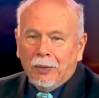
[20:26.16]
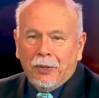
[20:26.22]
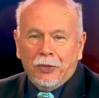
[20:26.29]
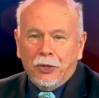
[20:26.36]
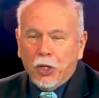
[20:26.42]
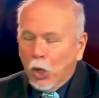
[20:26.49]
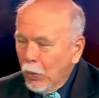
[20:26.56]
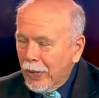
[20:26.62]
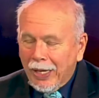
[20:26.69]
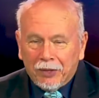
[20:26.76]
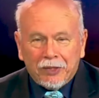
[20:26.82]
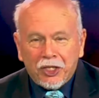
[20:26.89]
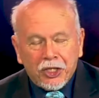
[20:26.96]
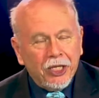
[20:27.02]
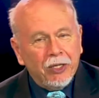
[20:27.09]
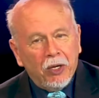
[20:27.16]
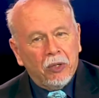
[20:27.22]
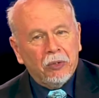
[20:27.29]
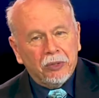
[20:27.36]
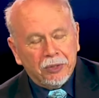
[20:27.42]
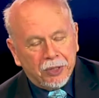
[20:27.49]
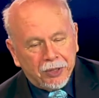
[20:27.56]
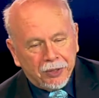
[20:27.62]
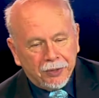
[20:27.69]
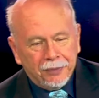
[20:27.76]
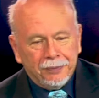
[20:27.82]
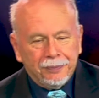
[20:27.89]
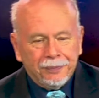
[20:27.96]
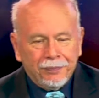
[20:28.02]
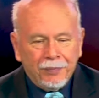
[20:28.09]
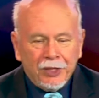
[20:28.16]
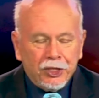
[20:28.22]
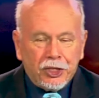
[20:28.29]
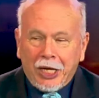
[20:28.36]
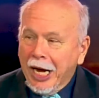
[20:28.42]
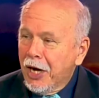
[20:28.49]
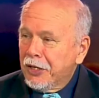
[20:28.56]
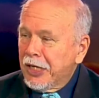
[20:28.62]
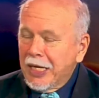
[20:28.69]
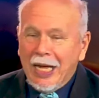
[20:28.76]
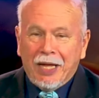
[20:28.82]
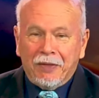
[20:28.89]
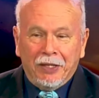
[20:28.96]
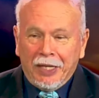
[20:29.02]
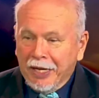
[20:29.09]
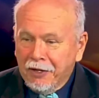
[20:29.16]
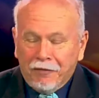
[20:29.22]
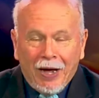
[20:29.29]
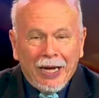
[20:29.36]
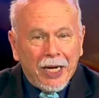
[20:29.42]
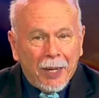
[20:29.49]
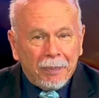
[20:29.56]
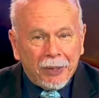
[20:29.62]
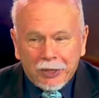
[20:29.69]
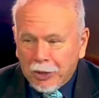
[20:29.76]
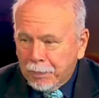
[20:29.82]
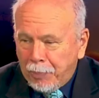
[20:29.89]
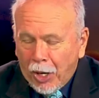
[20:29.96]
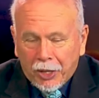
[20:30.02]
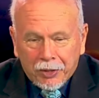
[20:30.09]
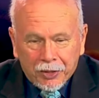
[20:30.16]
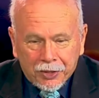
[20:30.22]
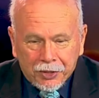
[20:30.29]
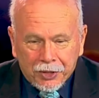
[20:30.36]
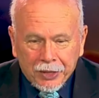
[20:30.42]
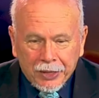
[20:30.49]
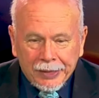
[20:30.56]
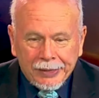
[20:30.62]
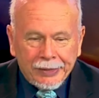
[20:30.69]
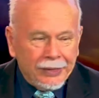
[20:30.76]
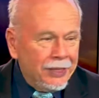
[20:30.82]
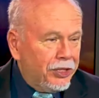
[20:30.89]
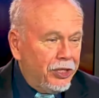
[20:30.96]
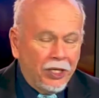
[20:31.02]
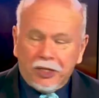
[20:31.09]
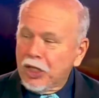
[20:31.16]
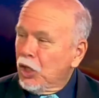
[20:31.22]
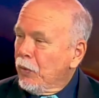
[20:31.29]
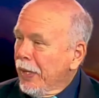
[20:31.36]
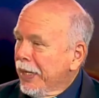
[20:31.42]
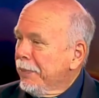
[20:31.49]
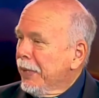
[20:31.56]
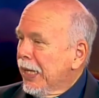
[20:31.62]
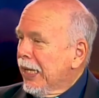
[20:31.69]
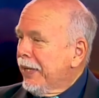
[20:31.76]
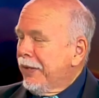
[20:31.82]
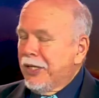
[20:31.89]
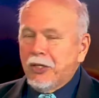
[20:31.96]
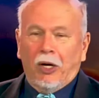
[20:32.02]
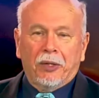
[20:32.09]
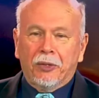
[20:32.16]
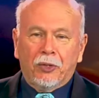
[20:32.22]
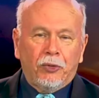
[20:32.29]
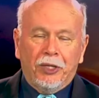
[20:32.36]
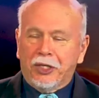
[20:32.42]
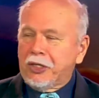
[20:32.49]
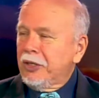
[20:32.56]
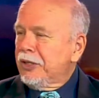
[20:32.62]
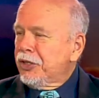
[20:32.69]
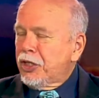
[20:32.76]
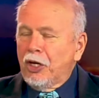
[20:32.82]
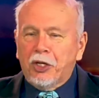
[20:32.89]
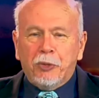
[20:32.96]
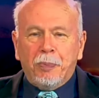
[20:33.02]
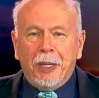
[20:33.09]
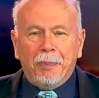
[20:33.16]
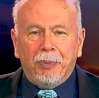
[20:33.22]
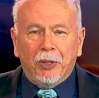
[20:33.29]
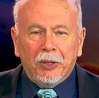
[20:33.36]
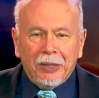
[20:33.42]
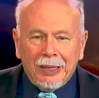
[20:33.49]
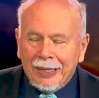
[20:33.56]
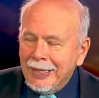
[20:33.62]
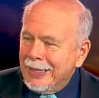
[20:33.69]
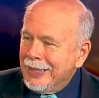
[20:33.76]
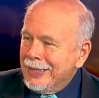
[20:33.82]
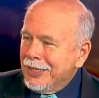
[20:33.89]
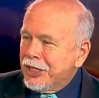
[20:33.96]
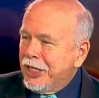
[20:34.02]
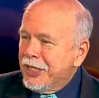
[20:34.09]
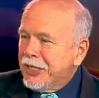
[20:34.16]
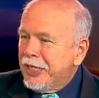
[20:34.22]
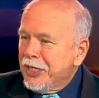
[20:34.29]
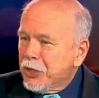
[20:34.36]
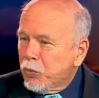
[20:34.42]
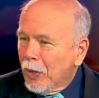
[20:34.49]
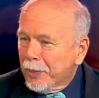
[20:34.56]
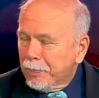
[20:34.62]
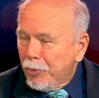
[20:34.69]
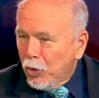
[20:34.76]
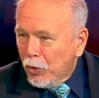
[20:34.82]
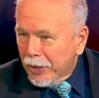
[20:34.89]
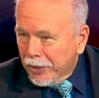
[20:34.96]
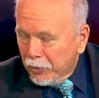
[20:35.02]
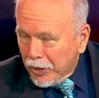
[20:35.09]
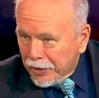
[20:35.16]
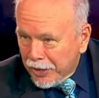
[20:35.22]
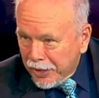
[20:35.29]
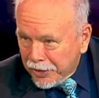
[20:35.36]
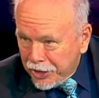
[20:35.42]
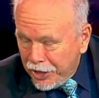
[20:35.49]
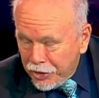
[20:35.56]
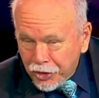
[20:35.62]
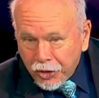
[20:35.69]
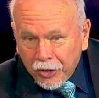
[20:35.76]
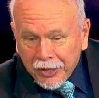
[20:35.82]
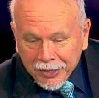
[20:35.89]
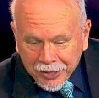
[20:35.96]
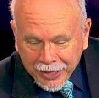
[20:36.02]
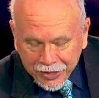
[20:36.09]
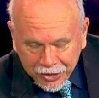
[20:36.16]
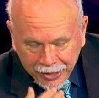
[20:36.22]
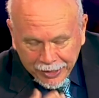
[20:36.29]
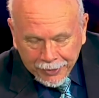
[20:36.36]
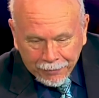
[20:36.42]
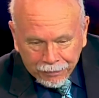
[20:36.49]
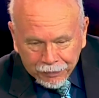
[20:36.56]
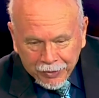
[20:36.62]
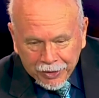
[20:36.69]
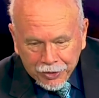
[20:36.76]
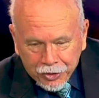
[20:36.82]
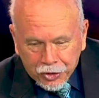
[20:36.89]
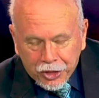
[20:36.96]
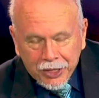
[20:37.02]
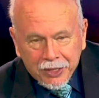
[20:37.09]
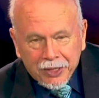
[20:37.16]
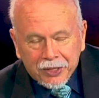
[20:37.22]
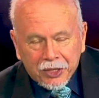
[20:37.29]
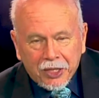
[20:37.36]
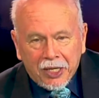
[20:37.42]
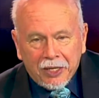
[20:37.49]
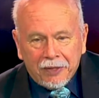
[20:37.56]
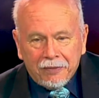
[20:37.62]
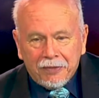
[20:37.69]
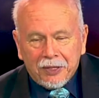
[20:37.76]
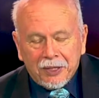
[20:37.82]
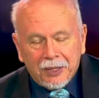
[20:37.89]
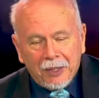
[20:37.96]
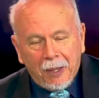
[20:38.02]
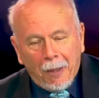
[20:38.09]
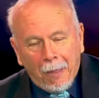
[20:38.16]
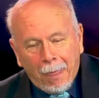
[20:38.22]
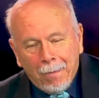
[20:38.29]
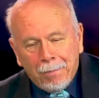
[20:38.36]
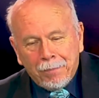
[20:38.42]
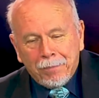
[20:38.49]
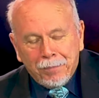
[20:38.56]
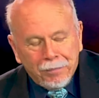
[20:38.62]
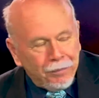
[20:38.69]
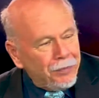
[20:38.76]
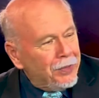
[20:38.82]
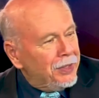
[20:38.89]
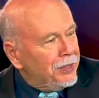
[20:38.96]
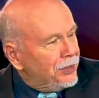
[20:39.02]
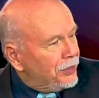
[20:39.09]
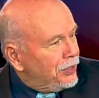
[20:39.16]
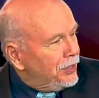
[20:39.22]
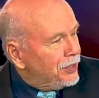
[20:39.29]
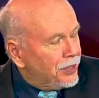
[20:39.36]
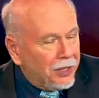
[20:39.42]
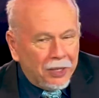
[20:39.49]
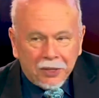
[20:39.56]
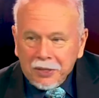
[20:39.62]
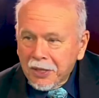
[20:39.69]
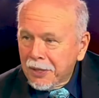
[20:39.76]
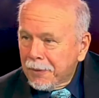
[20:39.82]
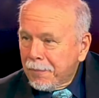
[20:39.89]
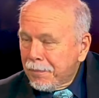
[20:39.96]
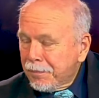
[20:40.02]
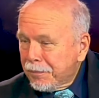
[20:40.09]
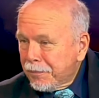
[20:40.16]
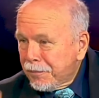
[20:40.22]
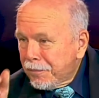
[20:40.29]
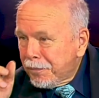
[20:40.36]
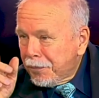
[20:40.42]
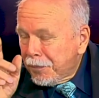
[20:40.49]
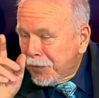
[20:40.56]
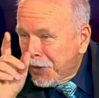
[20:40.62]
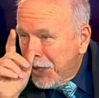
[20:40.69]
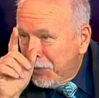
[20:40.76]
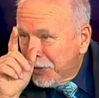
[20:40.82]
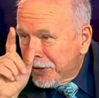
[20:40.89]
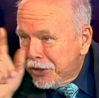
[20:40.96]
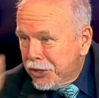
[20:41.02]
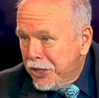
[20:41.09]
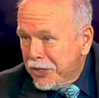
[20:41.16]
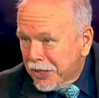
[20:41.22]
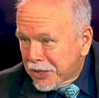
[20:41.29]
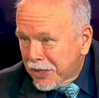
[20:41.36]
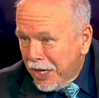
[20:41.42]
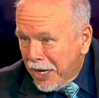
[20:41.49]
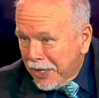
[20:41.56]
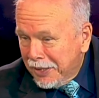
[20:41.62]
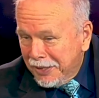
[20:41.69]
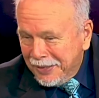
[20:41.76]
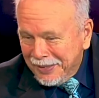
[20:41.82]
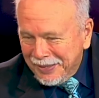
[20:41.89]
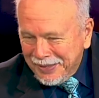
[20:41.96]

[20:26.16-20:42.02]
And no one else that she knows. Scared to death. And they divide up into partners. She doesn't know anybody. These aren't Christian church people. And she sees one boy with a t-shirt that says, Jesus saves. And she says, I want the Jesus guy.